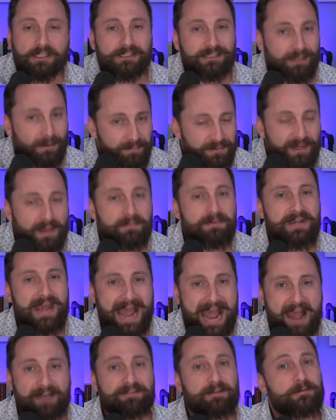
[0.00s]
Sometimes you
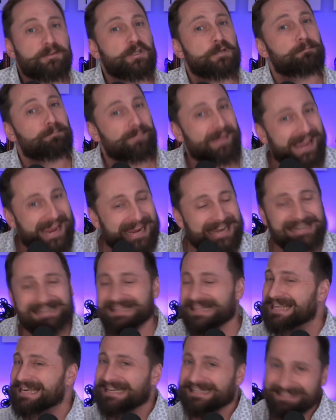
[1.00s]
have to just paint
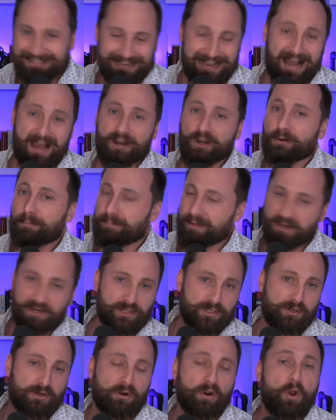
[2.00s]
the entire
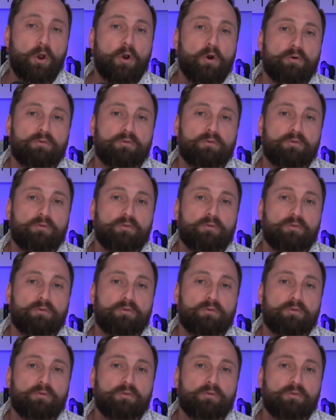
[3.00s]
picture